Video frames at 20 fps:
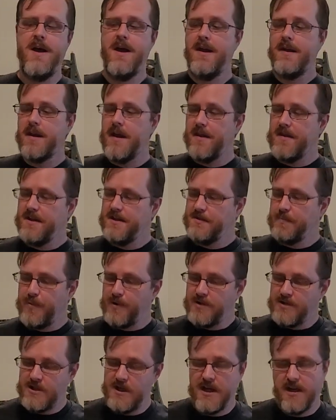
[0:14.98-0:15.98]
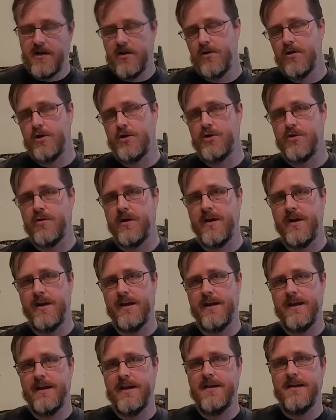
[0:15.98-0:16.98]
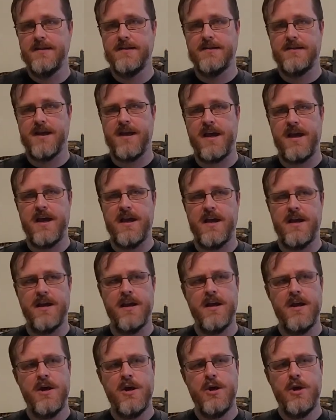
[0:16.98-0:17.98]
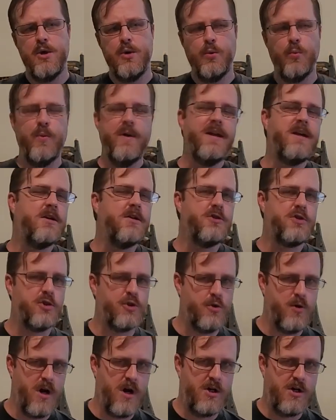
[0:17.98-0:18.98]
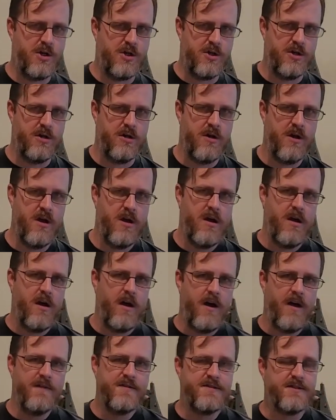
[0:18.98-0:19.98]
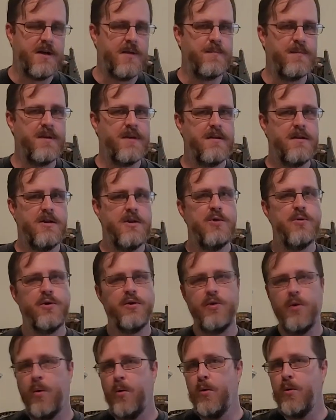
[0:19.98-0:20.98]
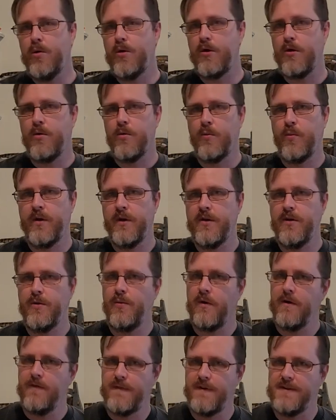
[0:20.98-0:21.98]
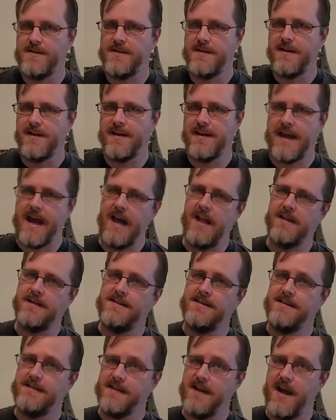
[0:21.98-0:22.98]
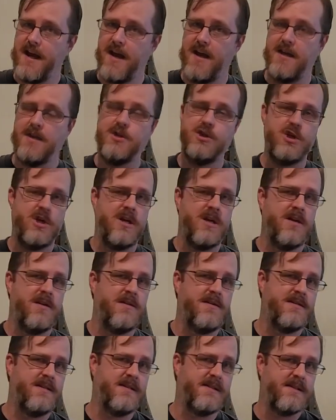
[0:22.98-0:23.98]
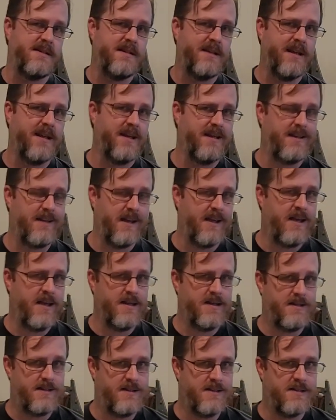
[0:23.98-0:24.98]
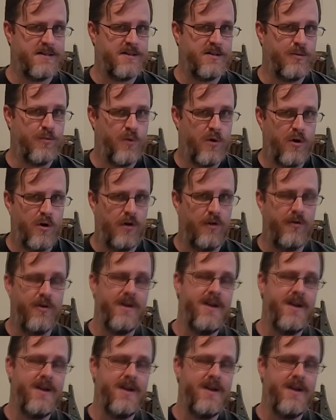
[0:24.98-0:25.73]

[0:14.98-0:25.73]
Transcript: Now this particular drink is a reconstruction of something that you can order when you are visiting Galaxy's Edge in Disneyland and Disney World.